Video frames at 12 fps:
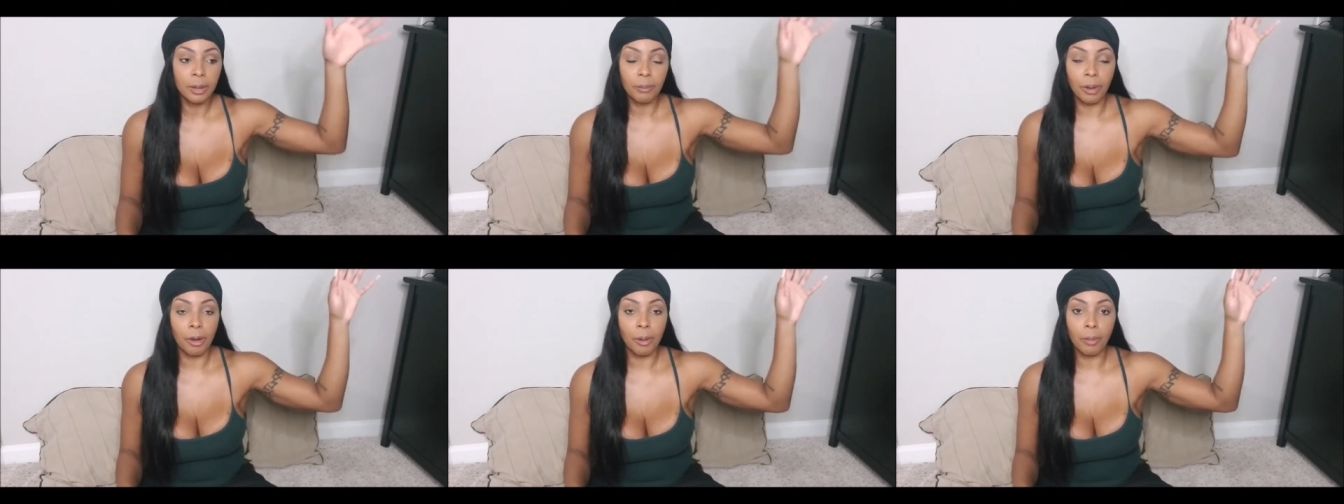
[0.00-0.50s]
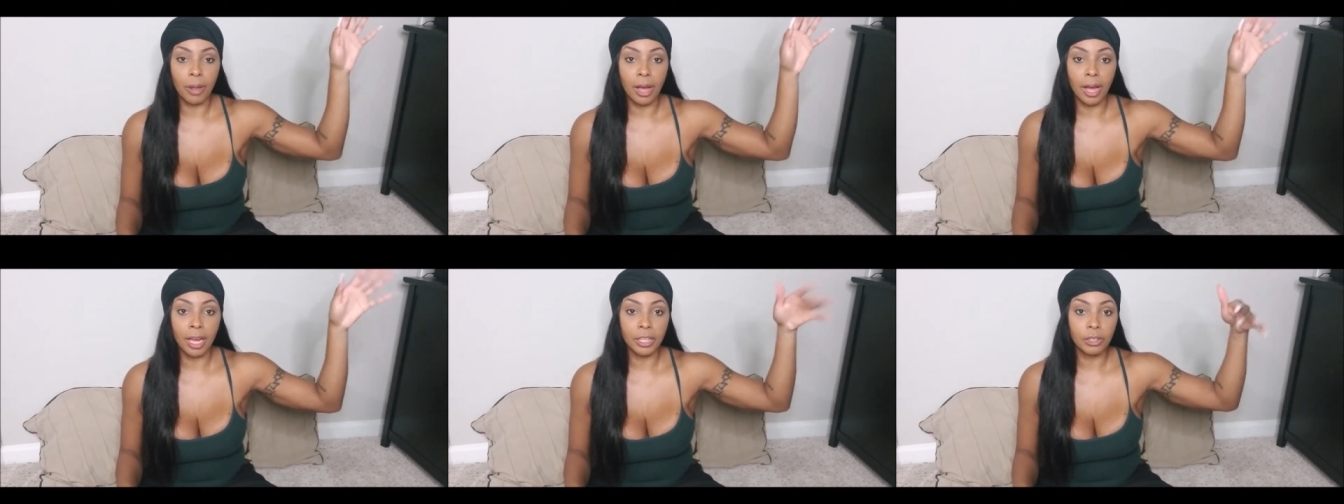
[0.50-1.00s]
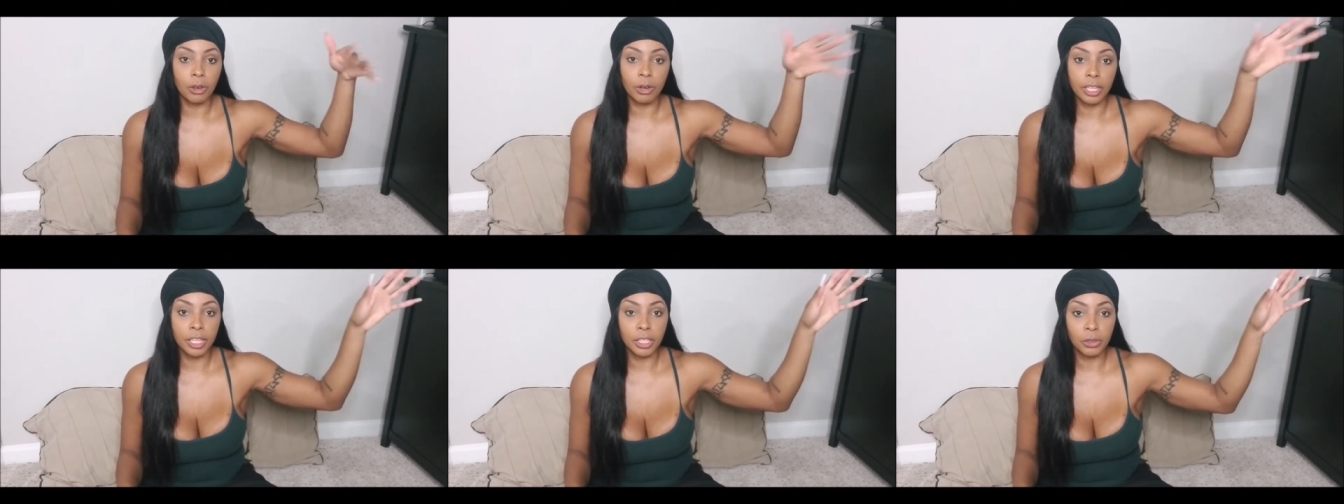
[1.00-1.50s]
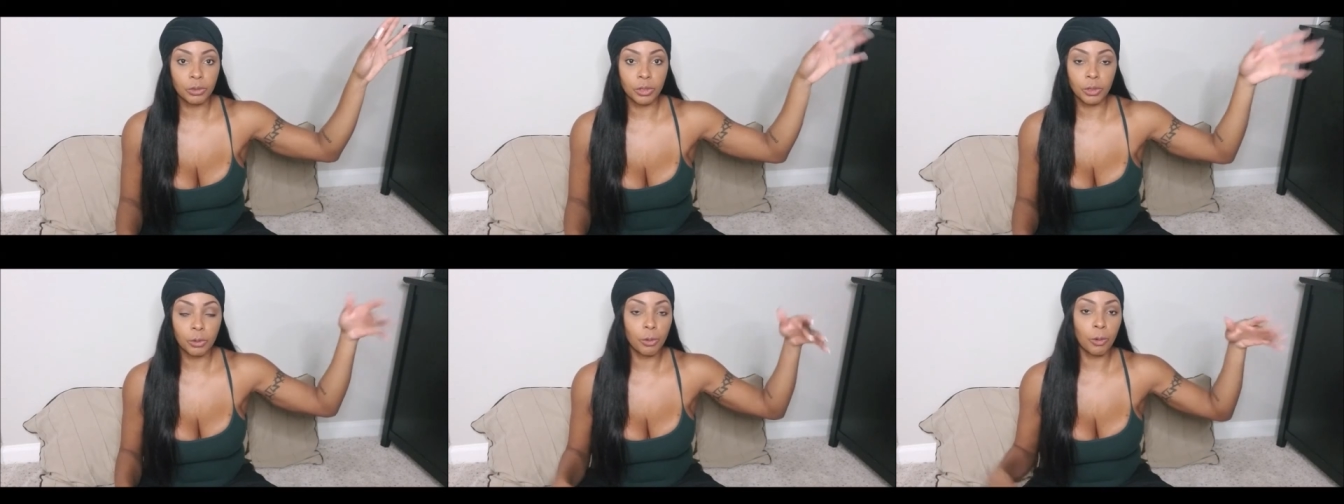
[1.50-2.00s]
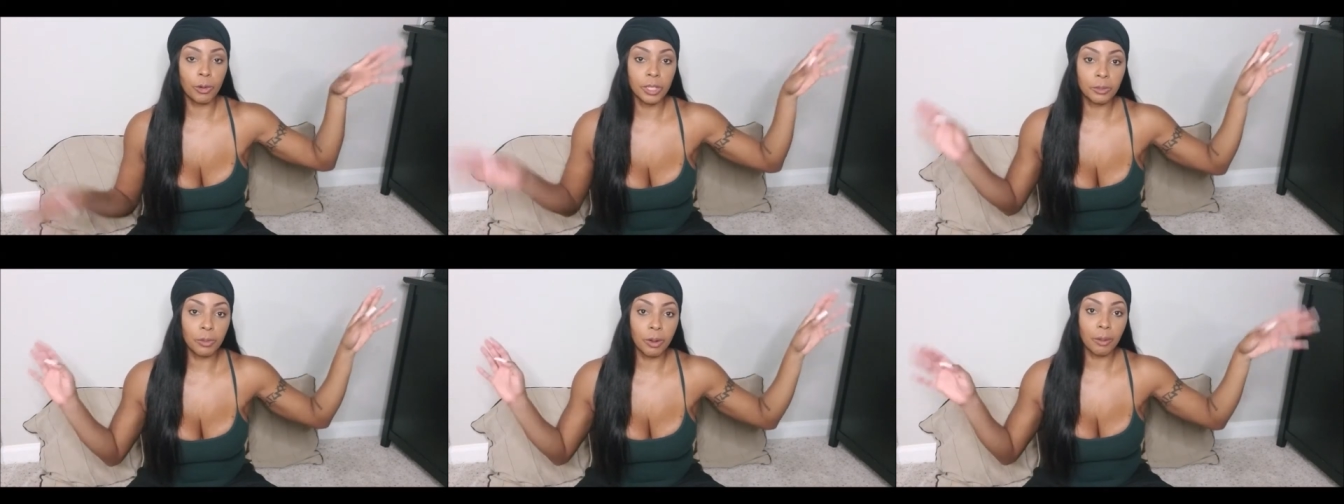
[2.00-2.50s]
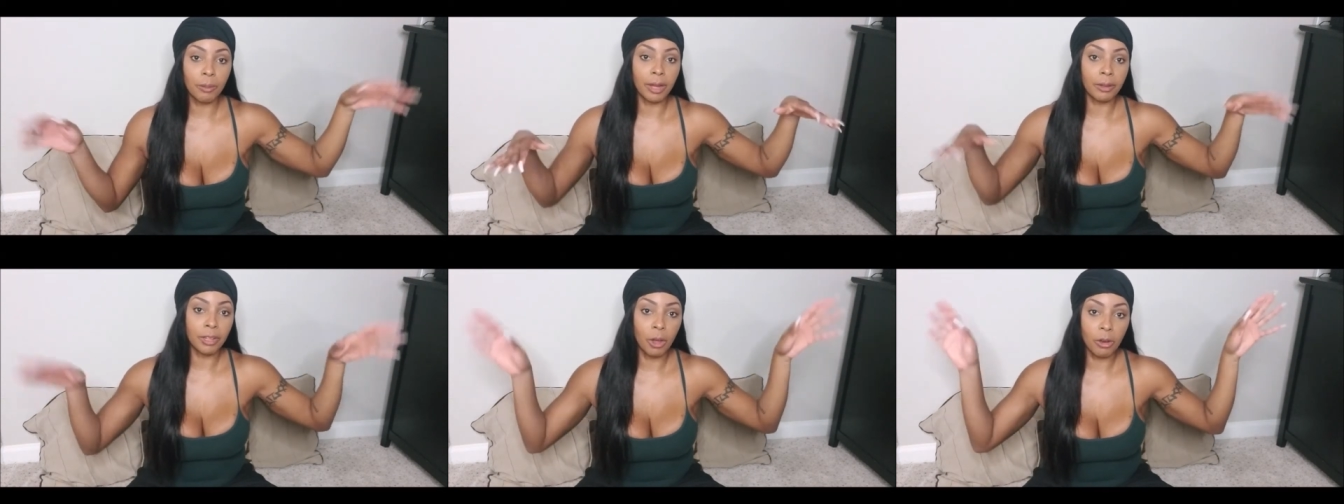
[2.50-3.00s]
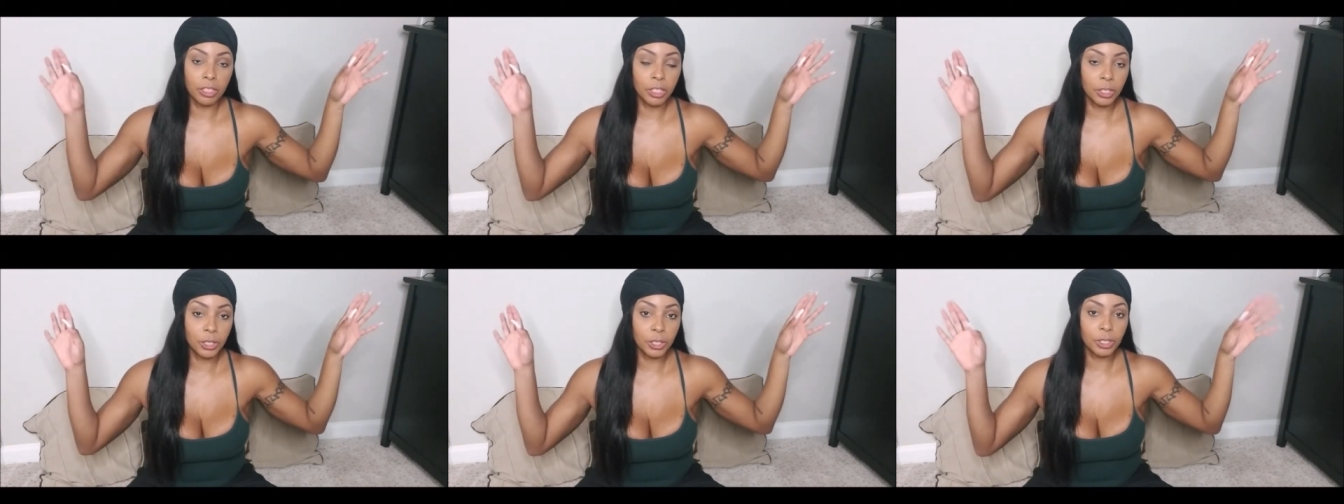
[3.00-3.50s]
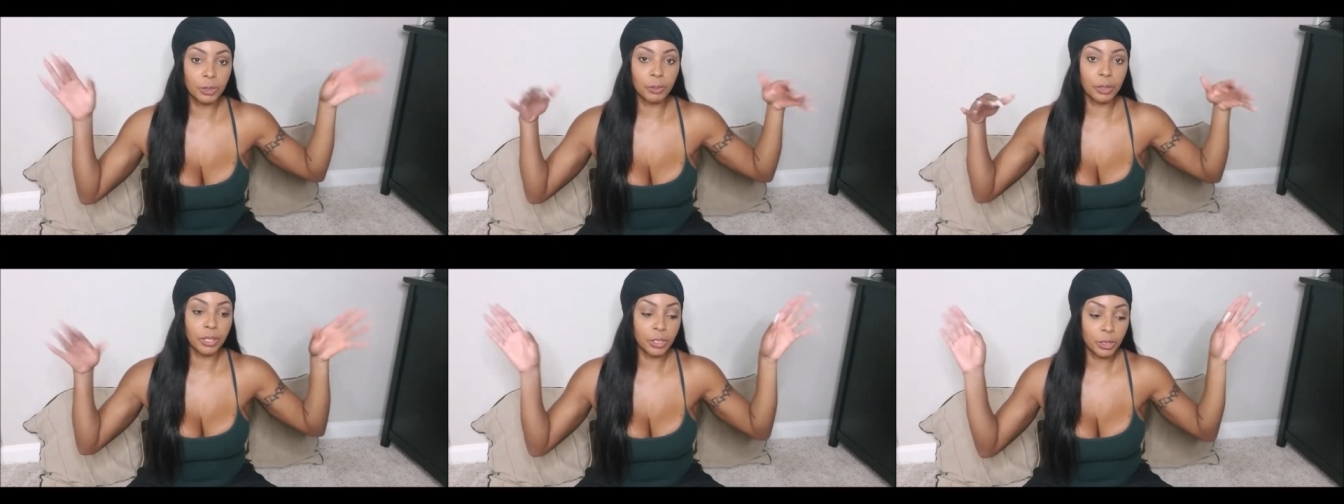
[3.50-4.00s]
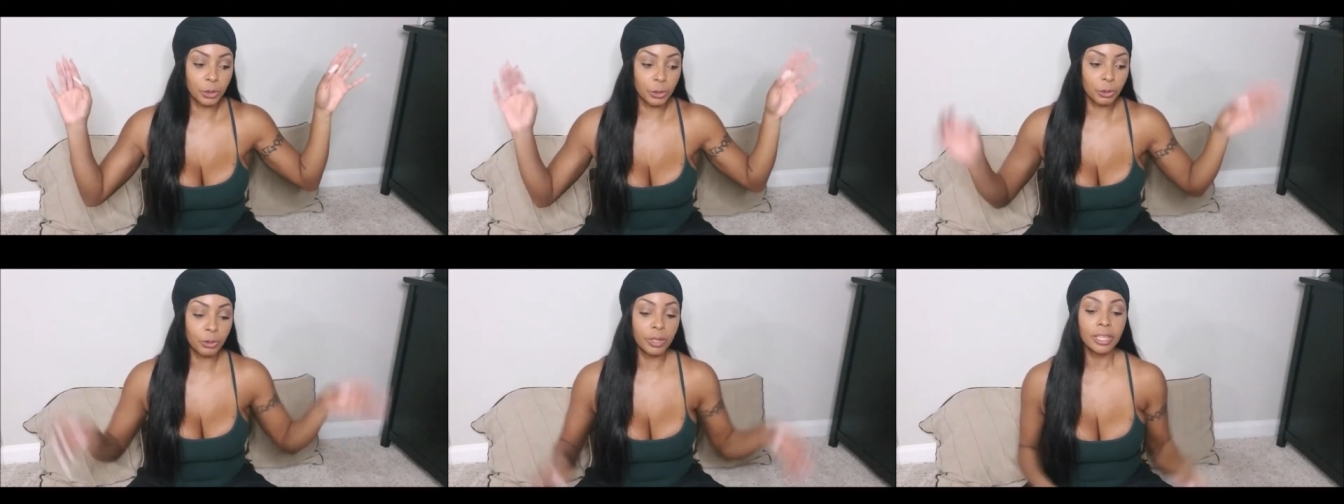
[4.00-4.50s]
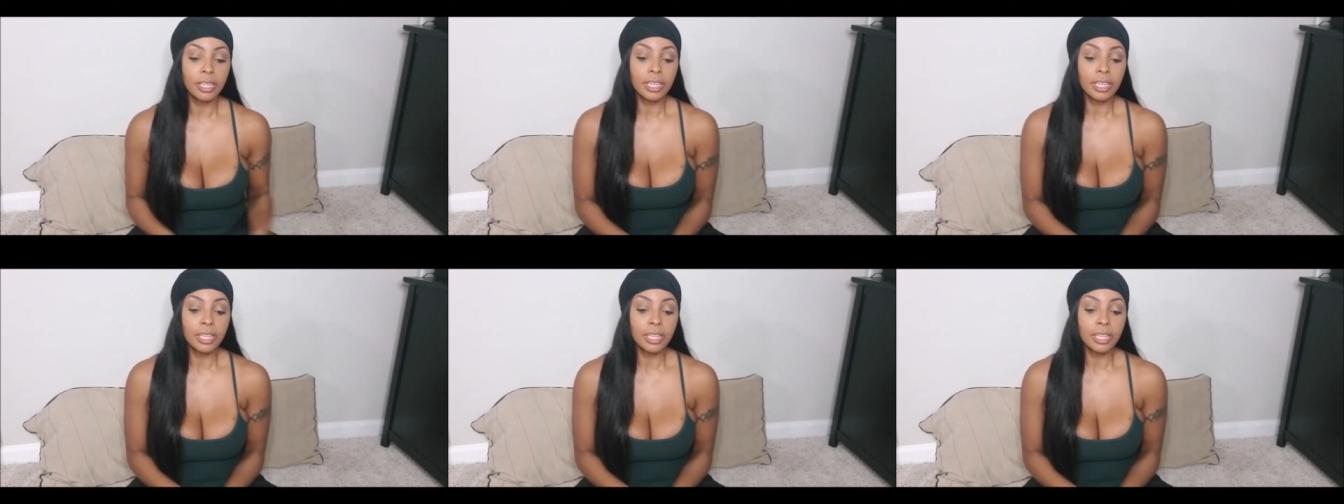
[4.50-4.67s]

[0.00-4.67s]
blah blah. You know the history of New Orleans, blah blah. As long as it's good spirit, it's cool."